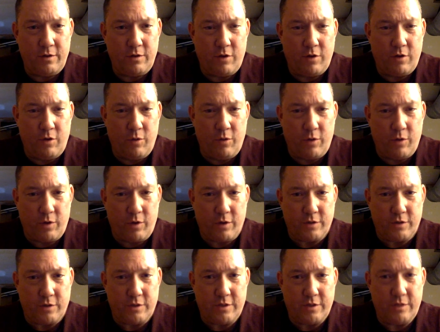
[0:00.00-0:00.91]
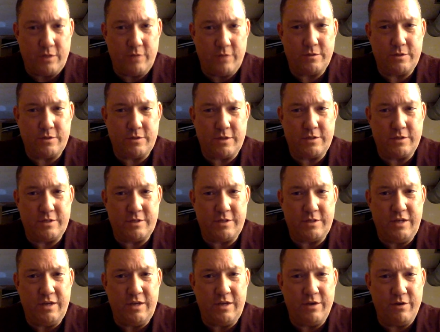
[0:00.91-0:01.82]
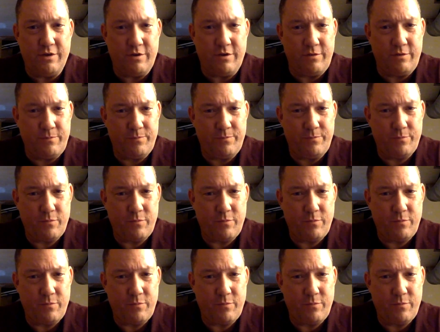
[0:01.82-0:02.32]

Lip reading: co-workers, he was a senior,